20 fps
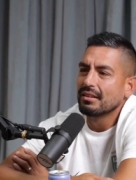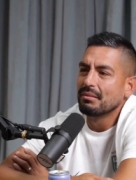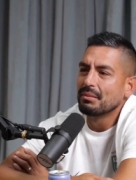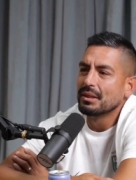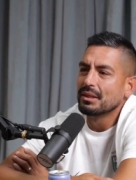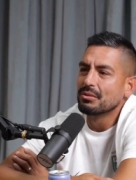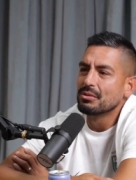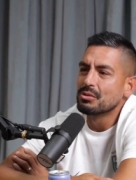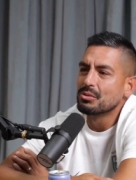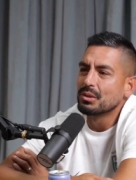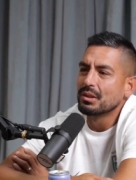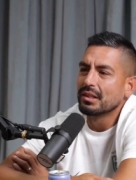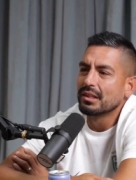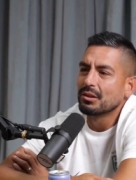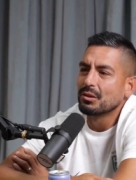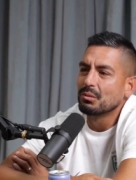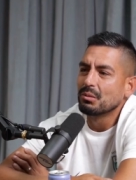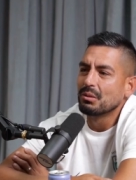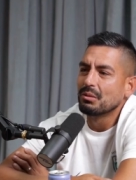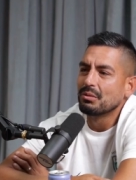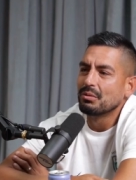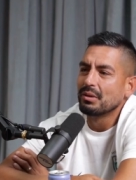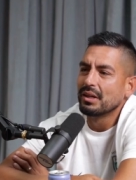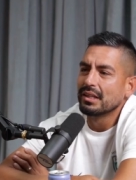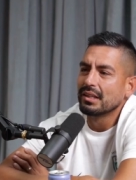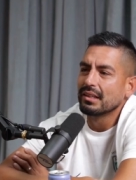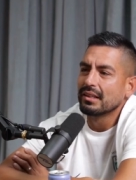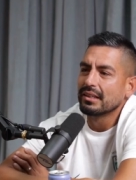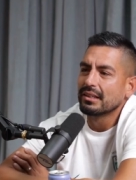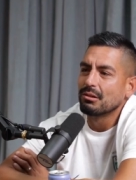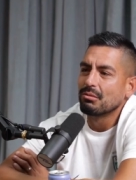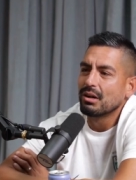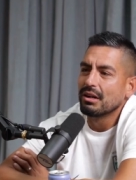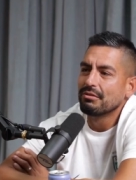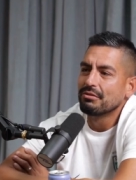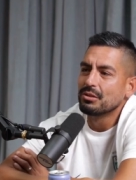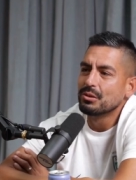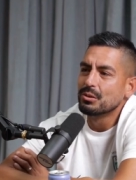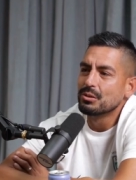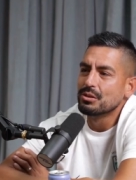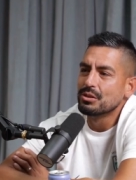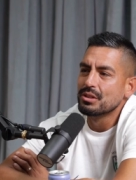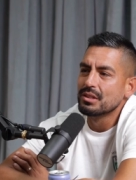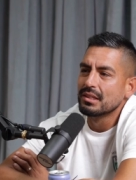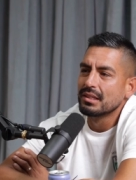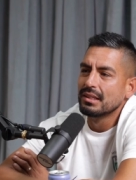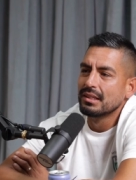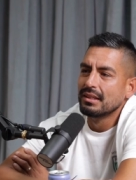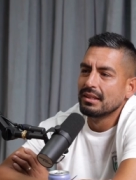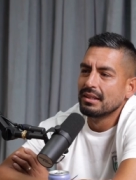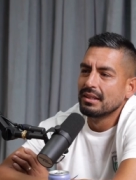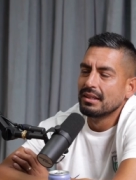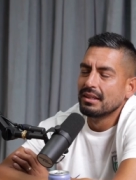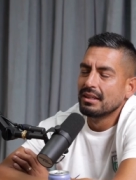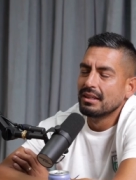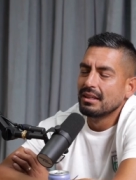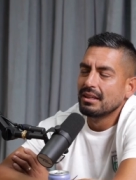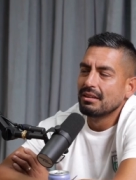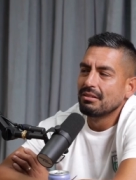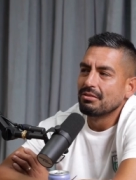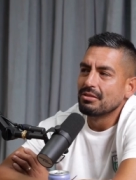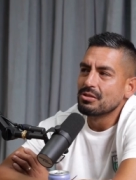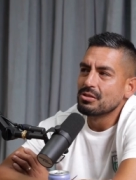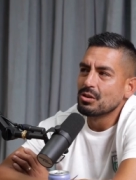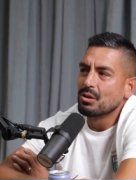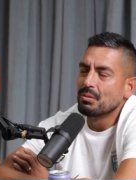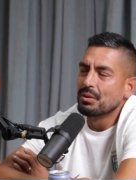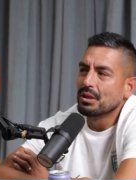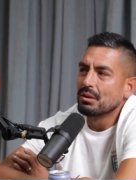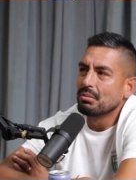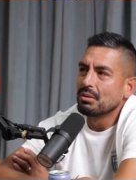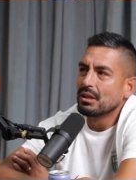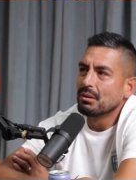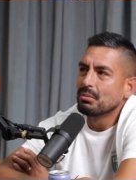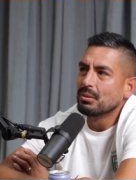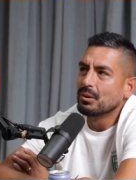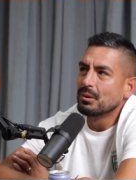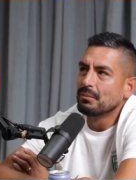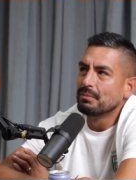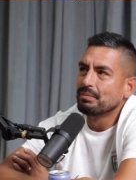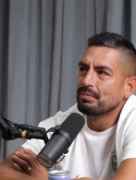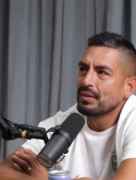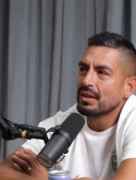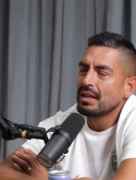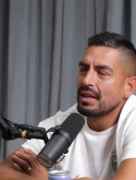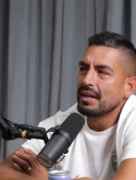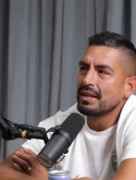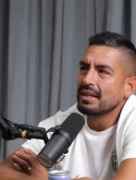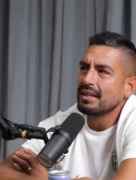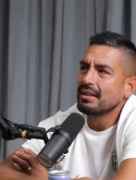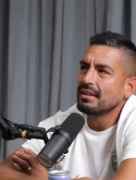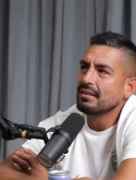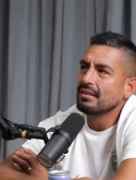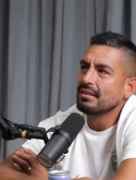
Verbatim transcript: I mean, it was really like you were providing like a refuge for so many people. And